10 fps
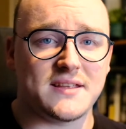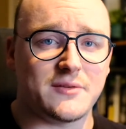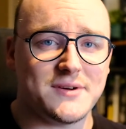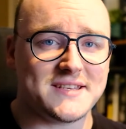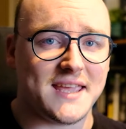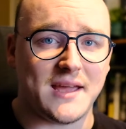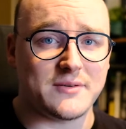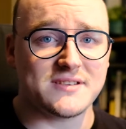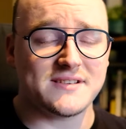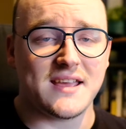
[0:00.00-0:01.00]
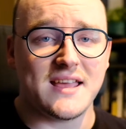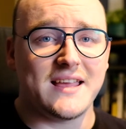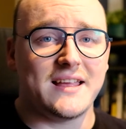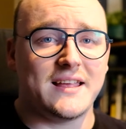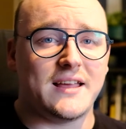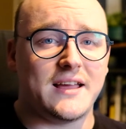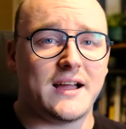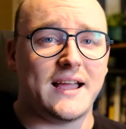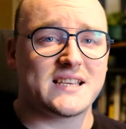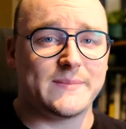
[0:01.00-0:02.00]
whiskey. I wasn't
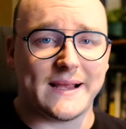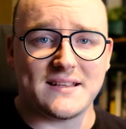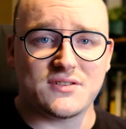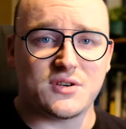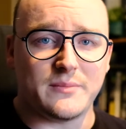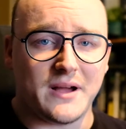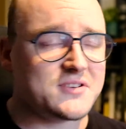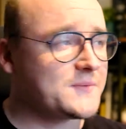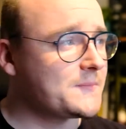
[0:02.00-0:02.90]
expecting too much,